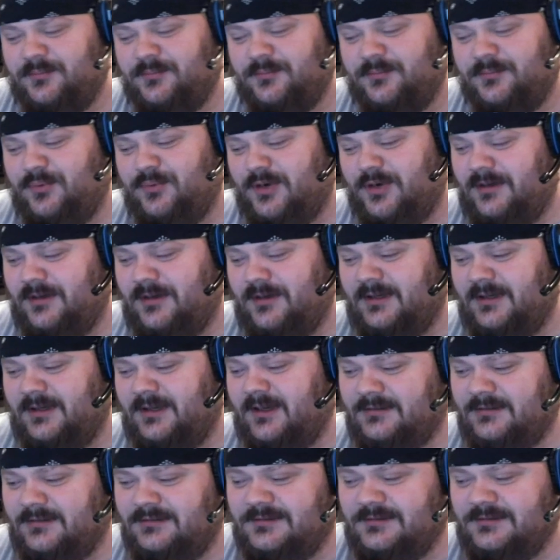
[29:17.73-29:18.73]
"You can put him in
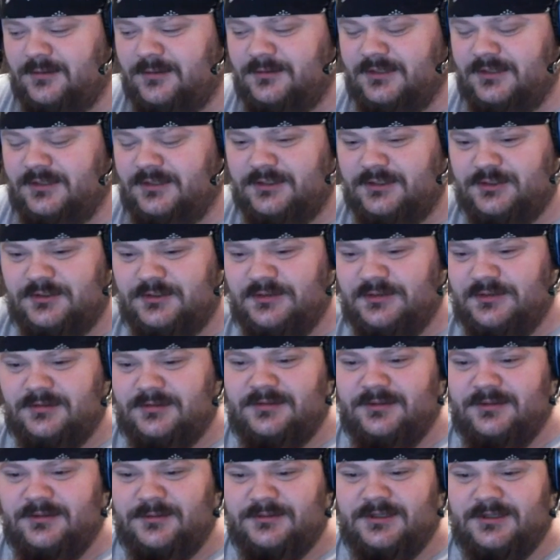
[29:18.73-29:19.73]
there. Don't touch
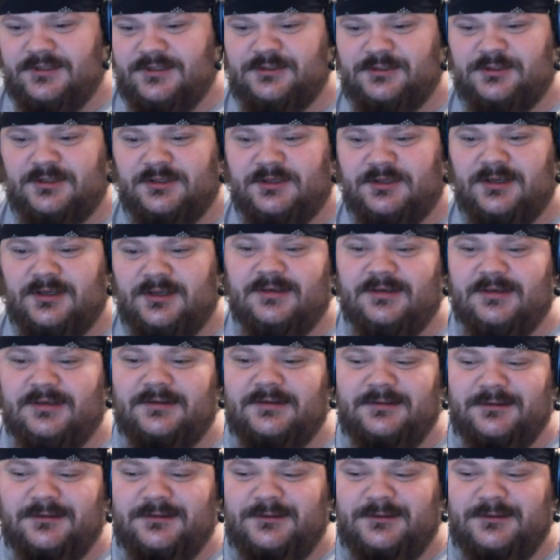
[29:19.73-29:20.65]
the gun."